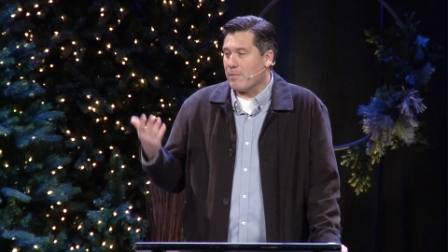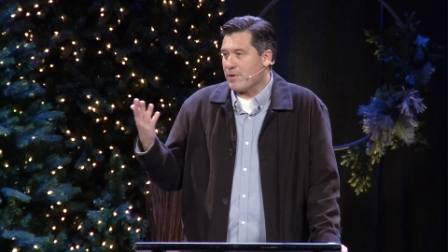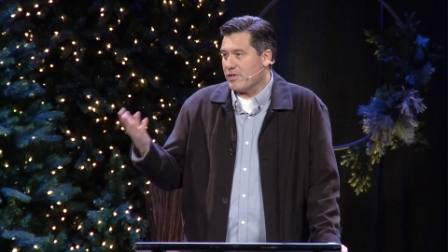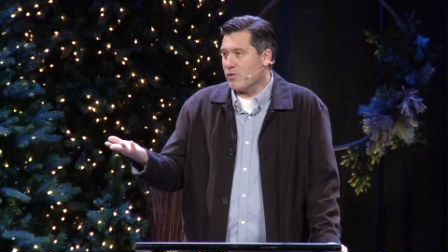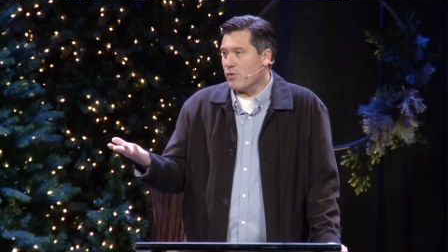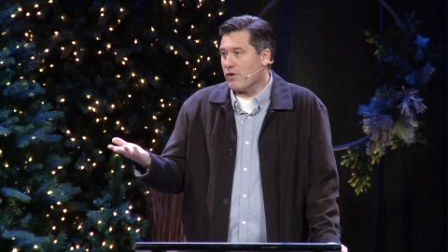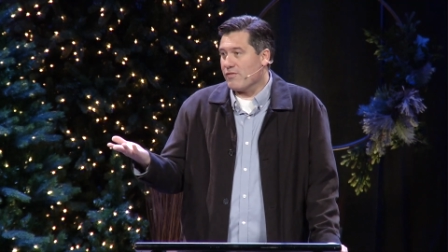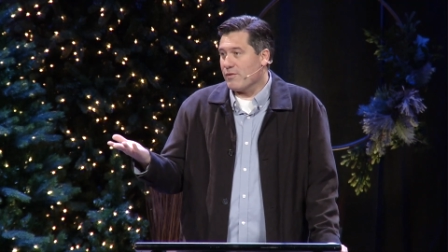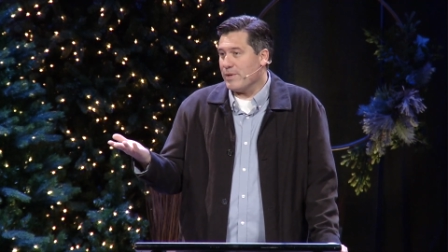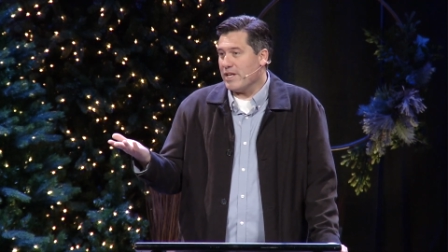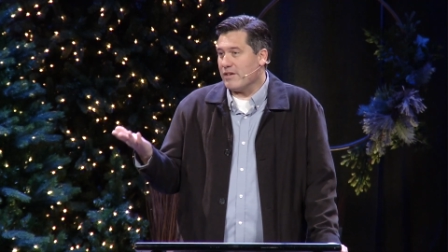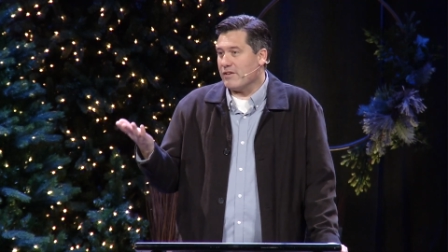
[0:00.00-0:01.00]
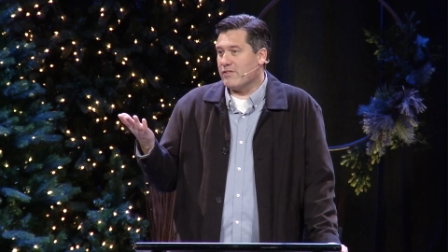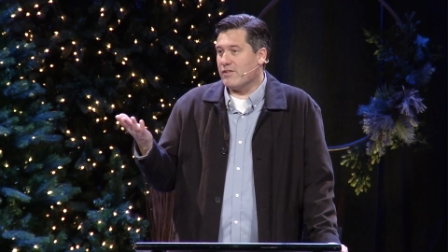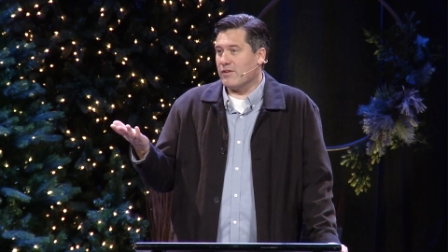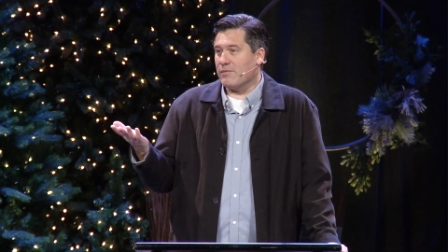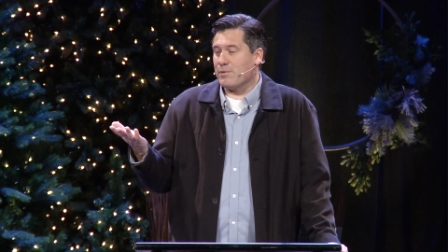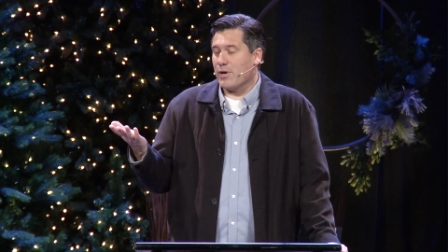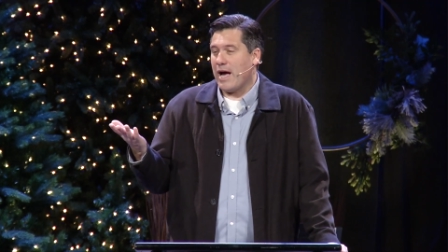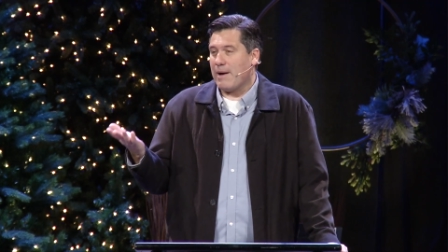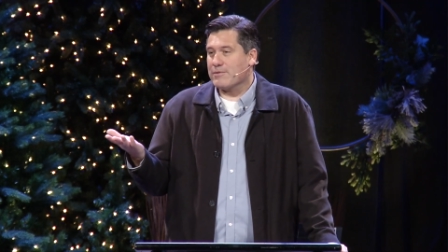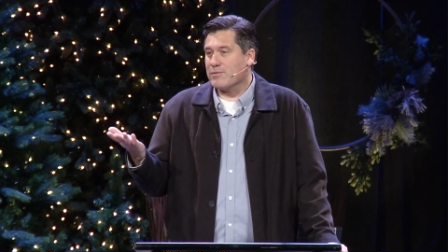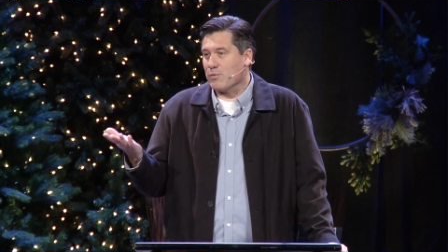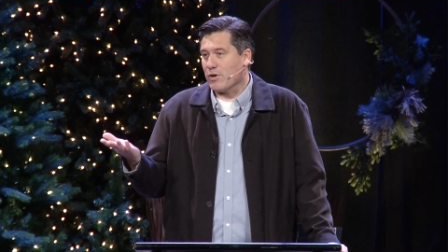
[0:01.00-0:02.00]
up a door for me to, to
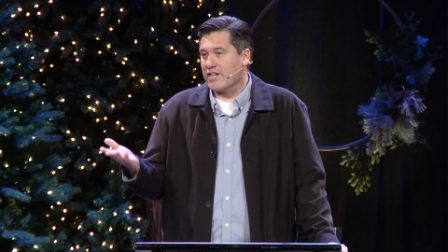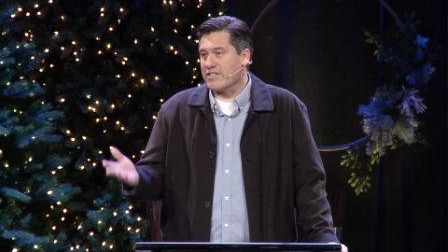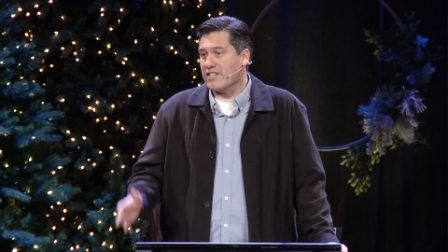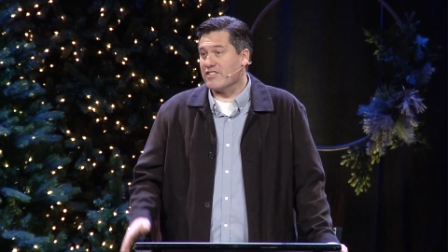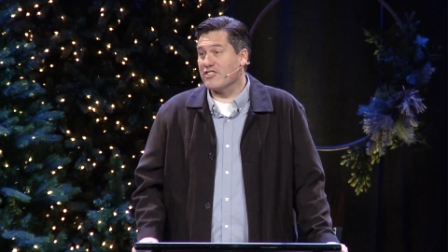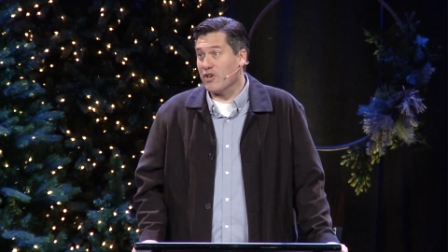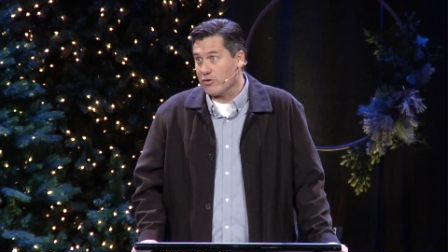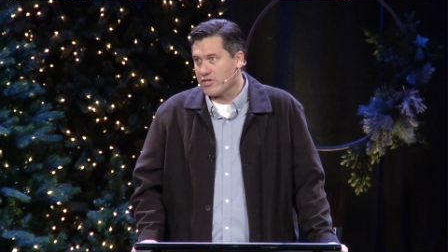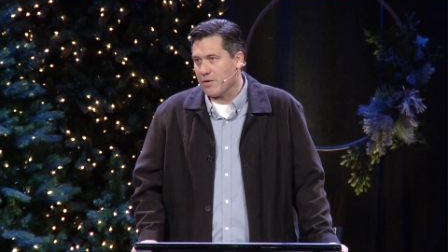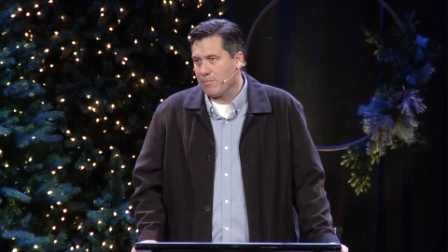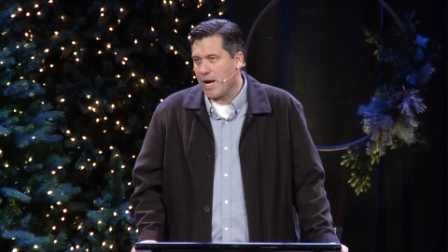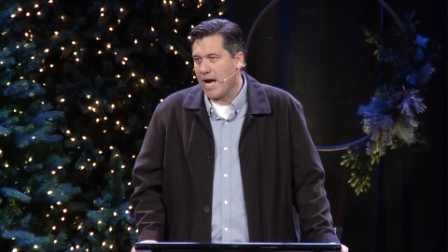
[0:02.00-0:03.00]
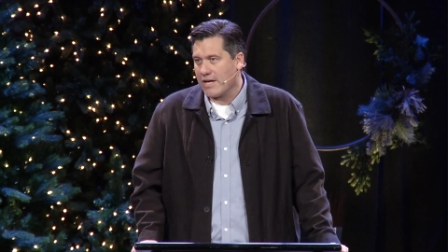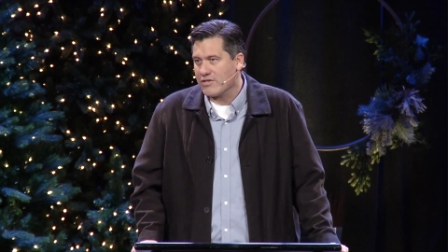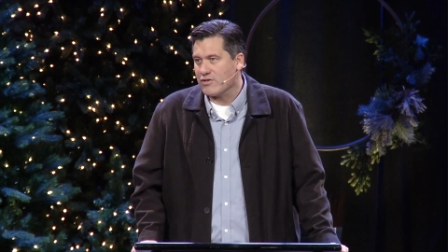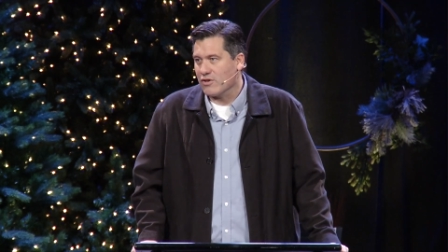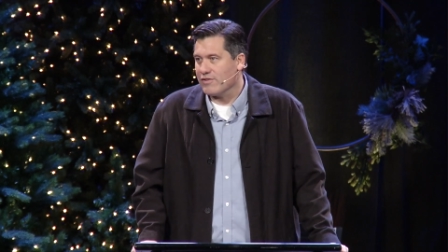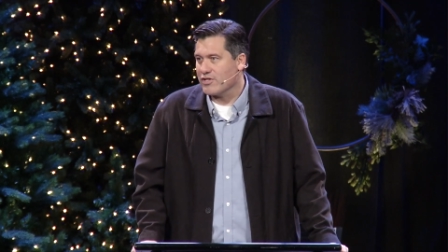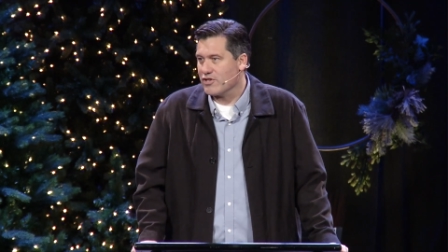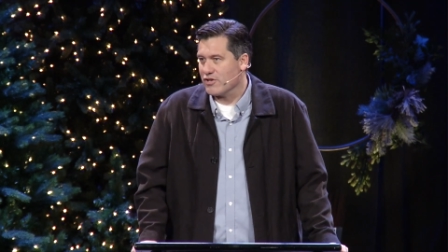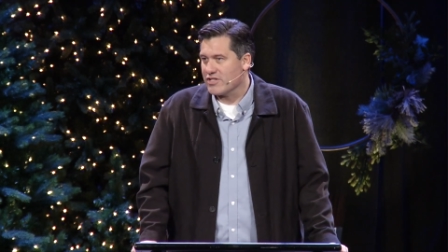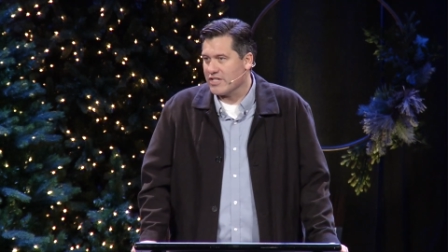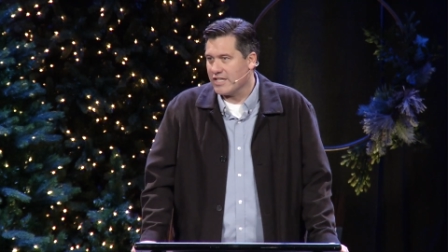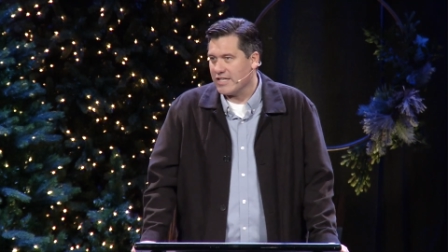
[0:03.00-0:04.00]
perhaps work as an associate pastor of a
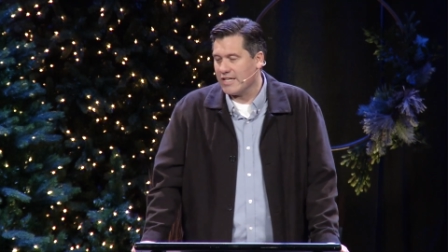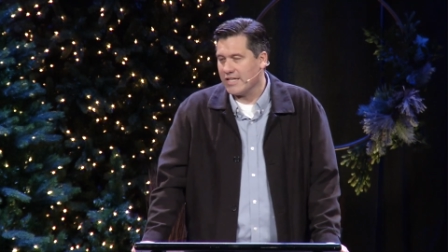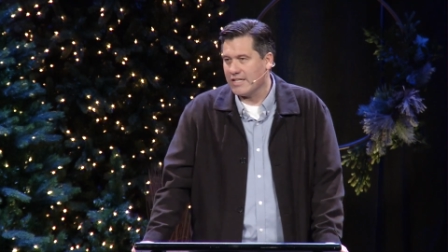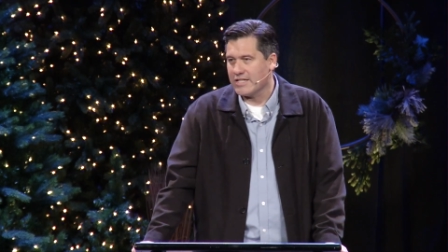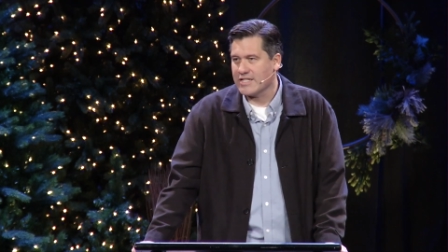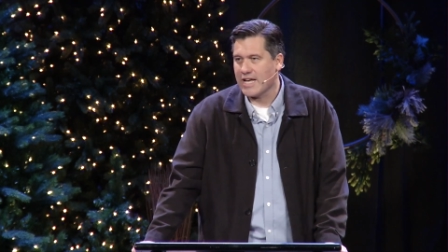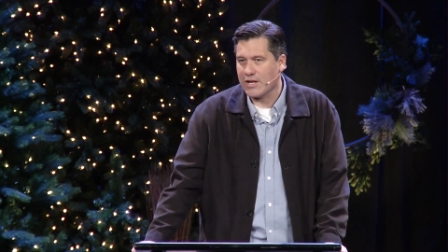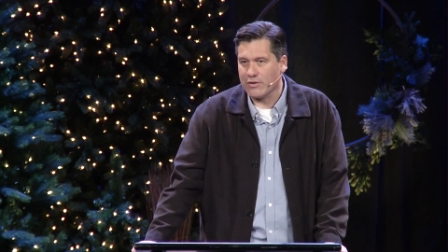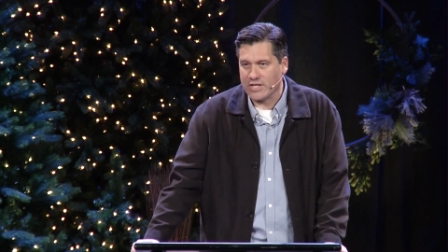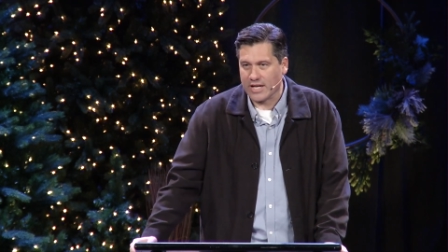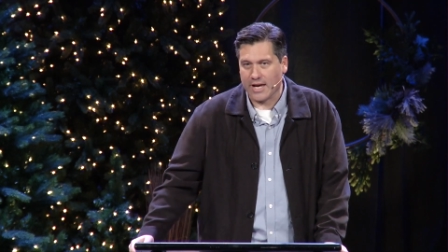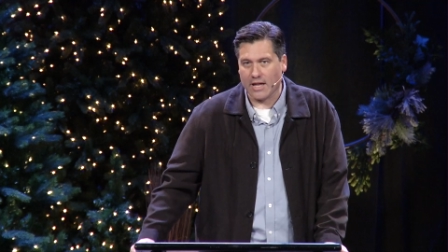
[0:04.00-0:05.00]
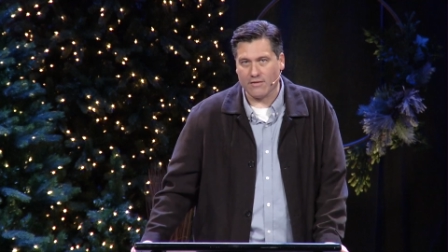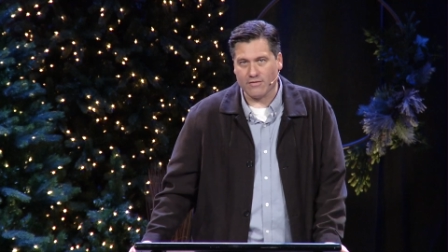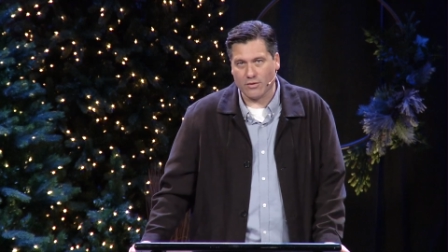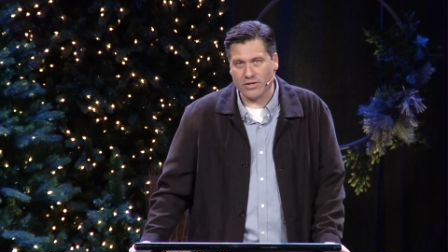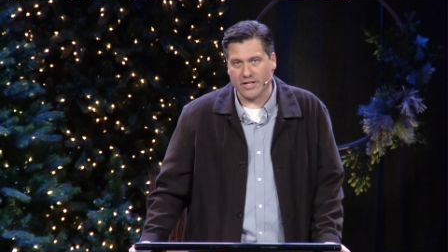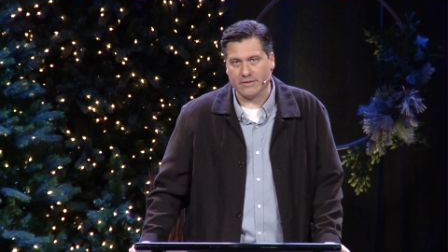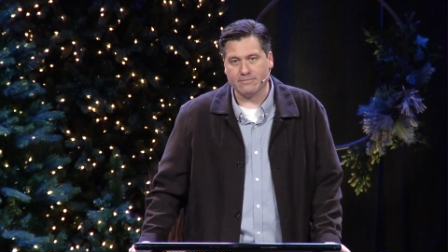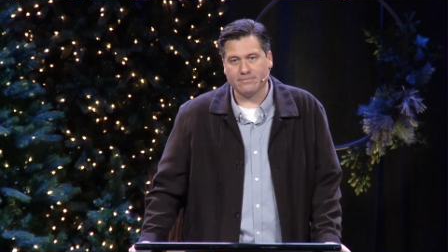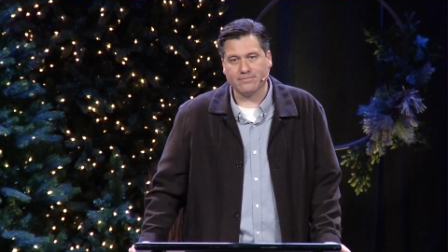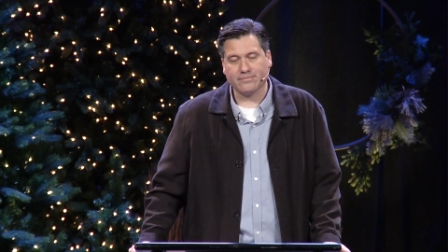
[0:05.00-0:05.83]
church in, in San Jose, California.